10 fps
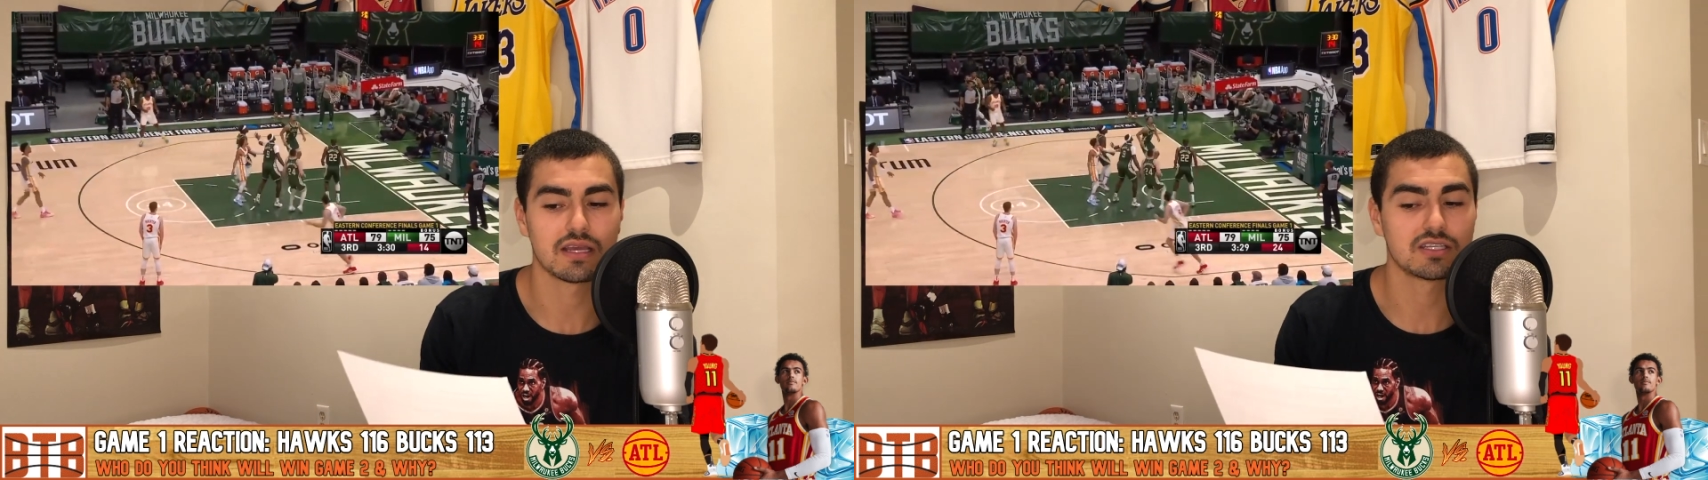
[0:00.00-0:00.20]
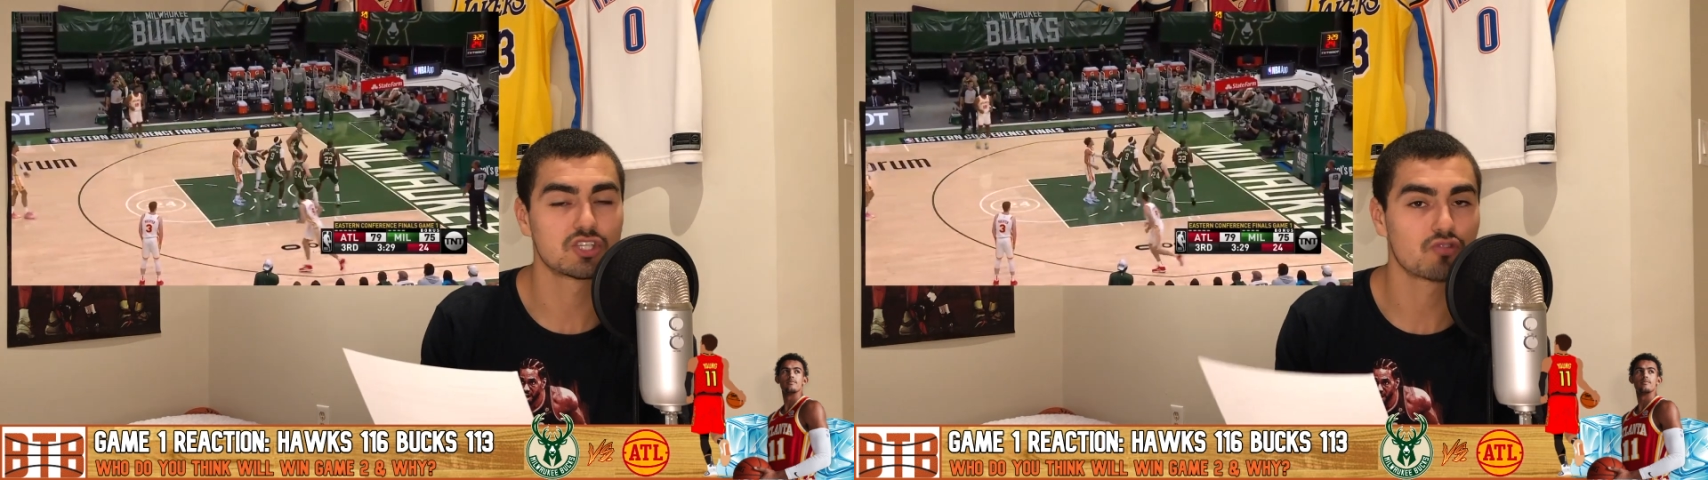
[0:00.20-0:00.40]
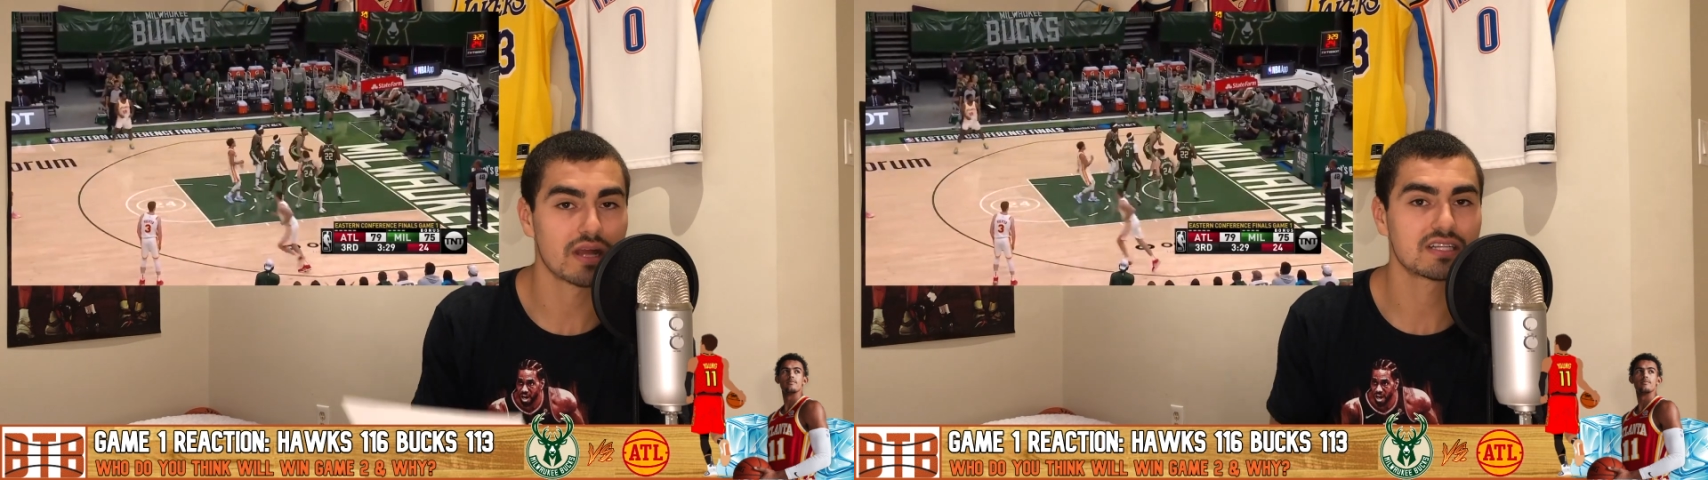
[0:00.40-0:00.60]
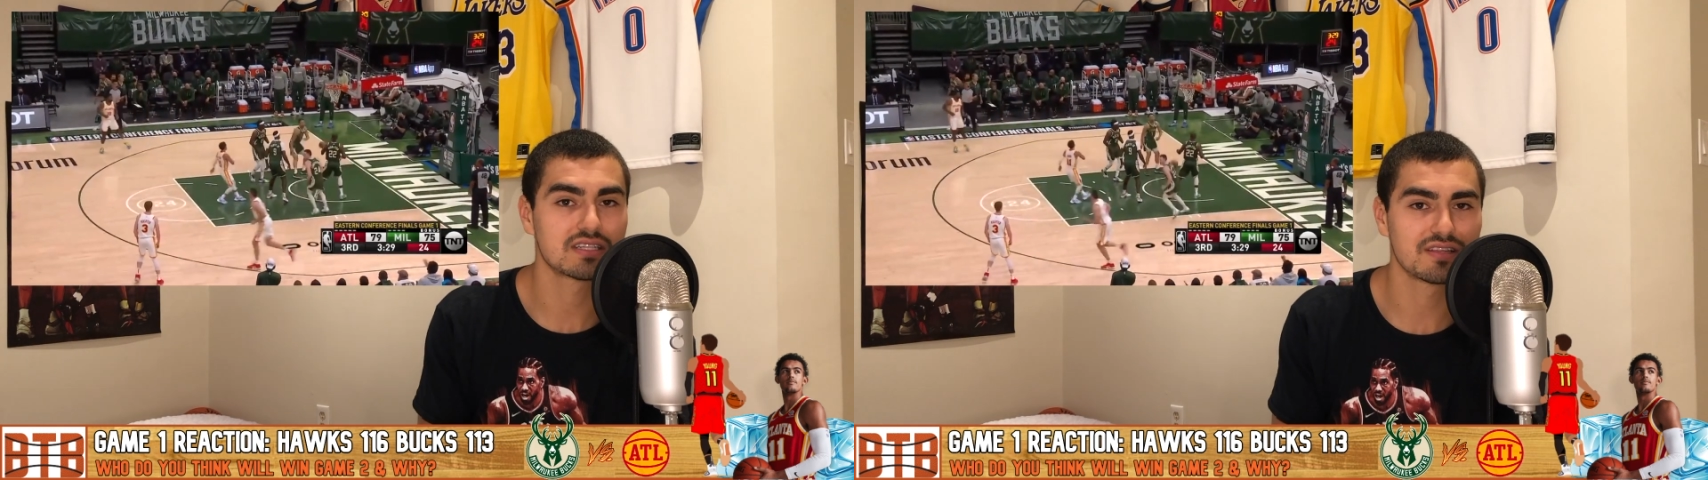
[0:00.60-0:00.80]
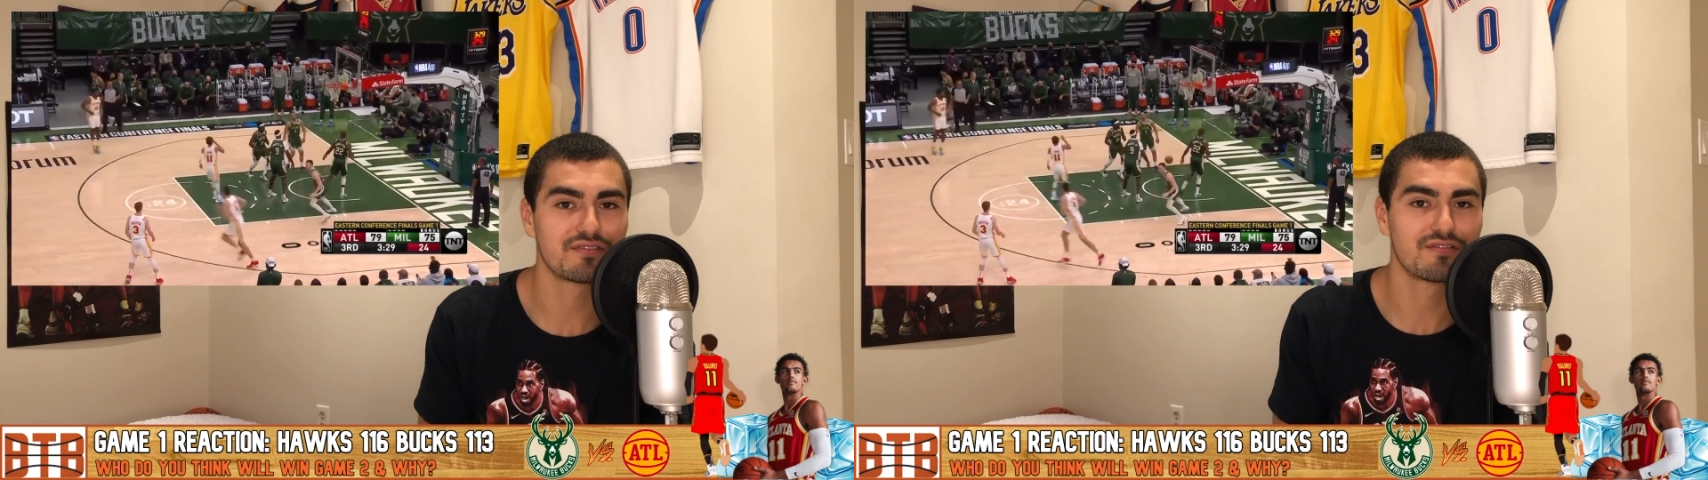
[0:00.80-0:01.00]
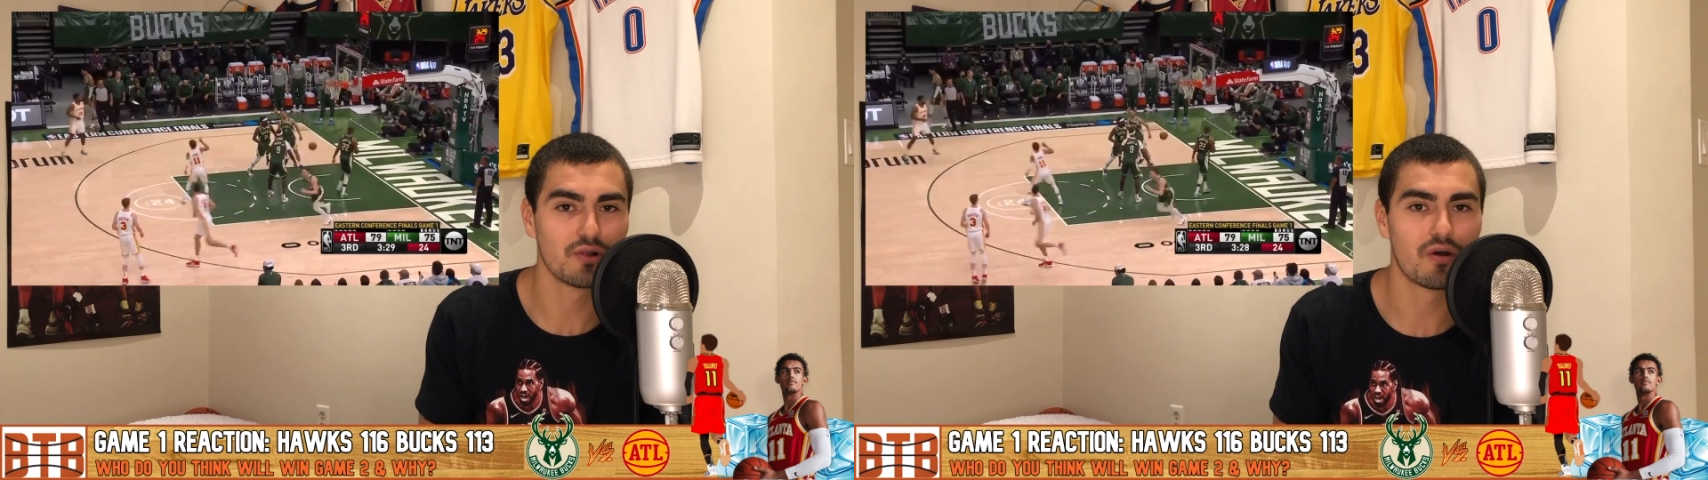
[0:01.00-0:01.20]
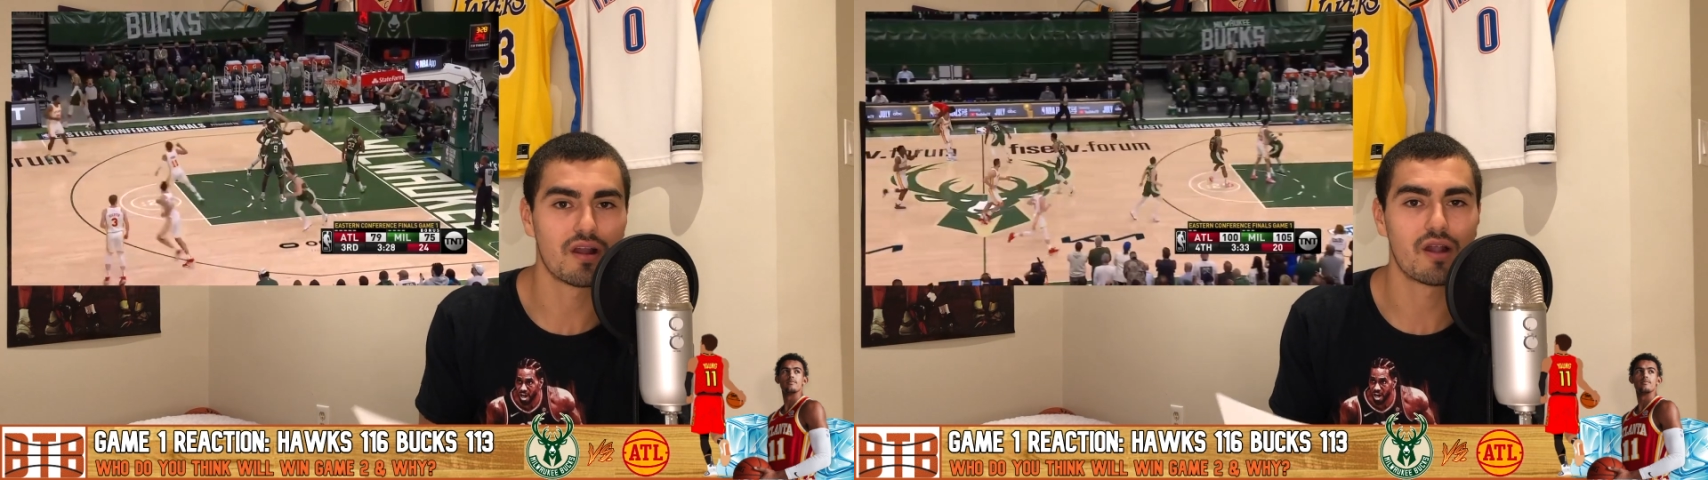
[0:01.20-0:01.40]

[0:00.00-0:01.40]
stretched the floor.